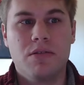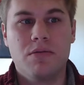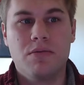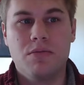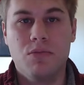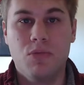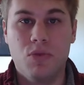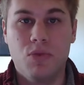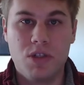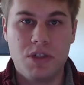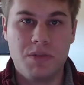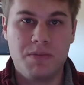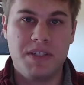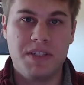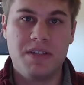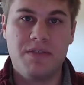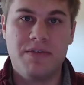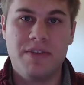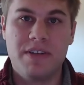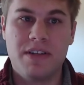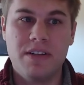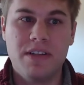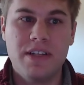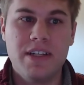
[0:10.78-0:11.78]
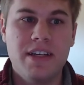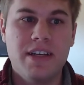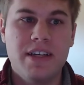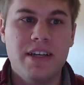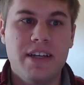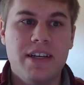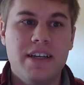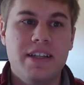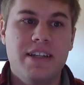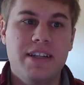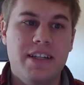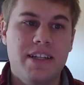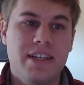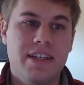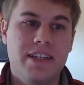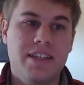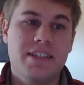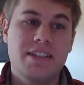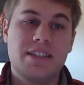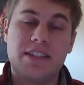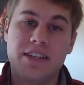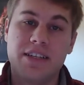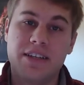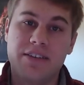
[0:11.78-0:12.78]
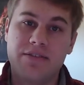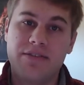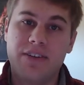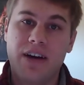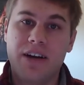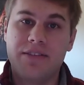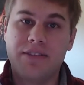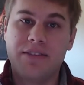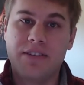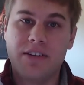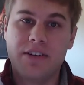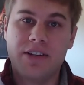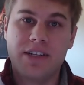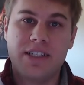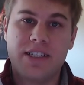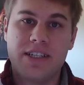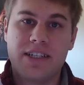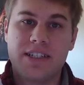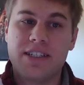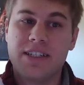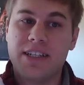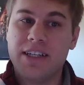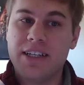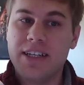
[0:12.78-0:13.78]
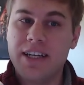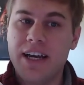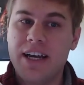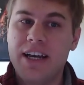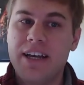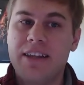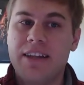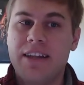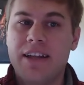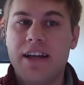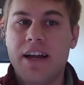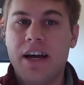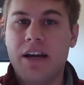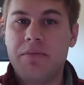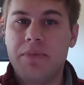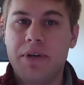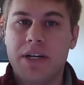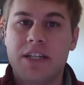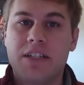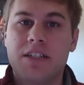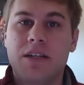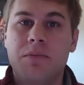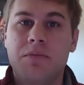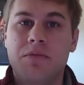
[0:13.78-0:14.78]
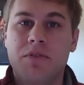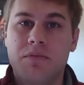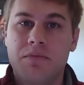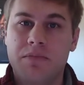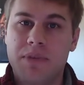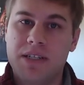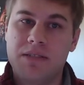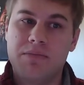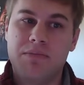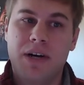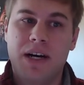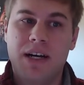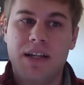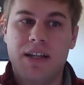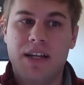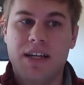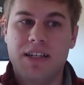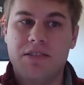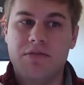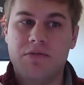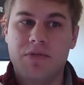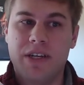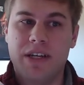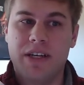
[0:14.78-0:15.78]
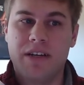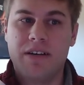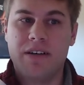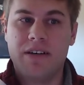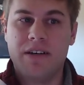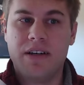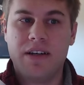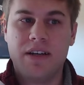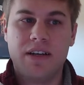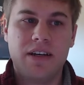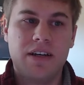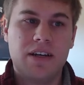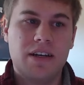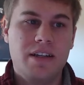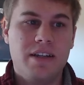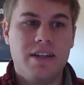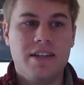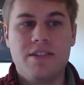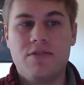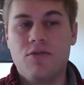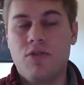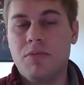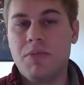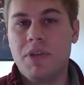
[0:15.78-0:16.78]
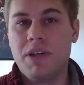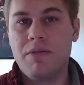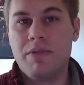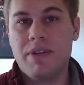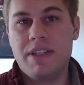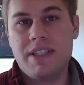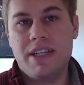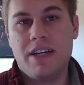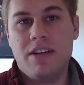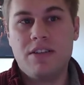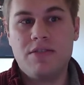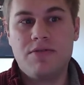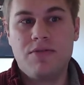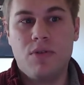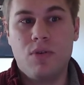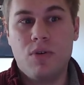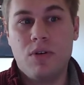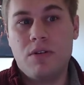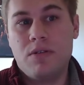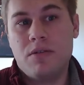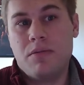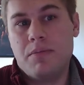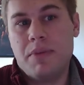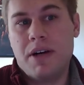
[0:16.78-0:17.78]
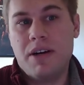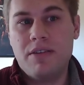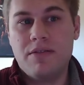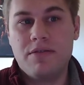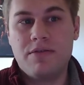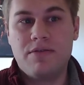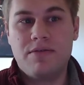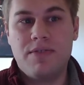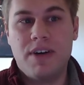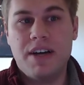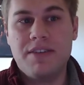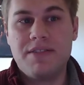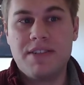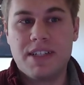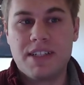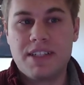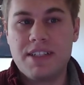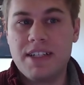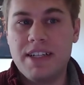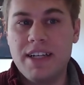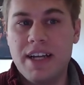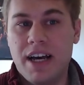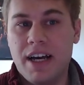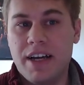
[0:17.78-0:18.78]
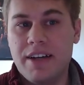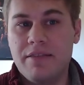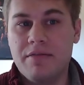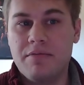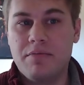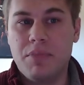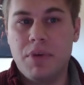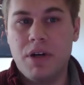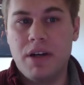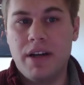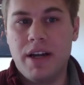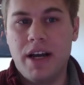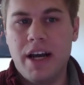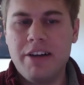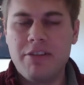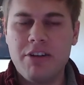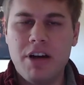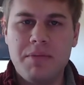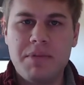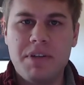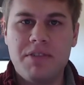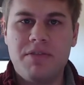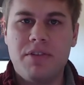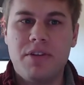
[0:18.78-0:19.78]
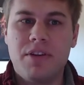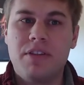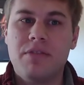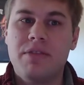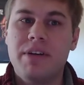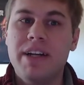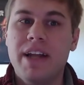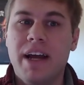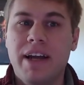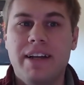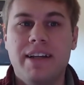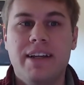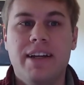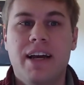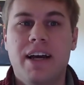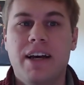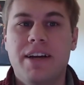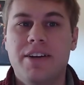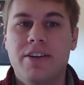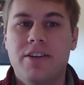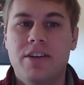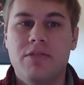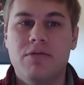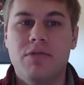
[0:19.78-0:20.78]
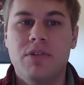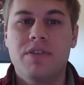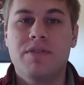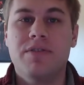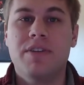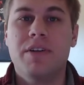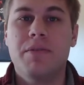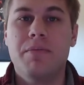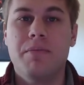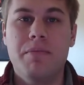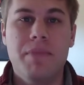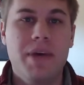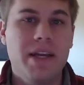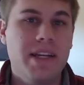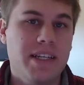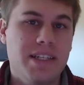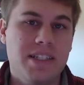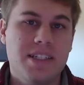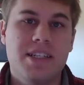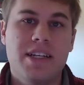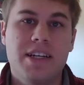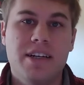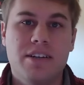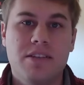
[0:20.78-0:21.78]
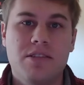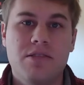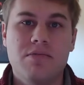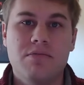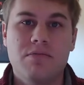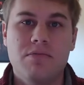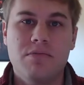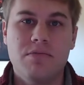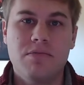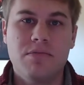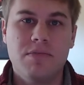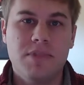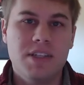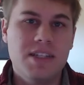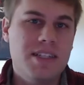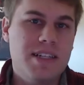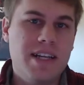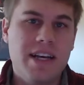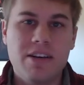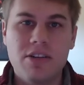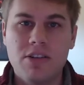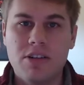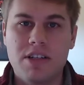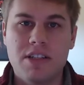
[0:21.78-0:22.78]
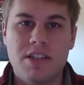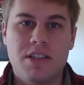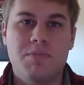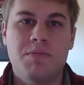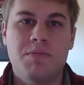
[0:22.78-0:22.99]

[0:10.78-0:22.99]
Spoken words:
More specifically, the C536EA that I picked up from Best Buy last week. This normally retails for about $569, but I grabbed it for $399 during one of their many sales. Let's take a look at some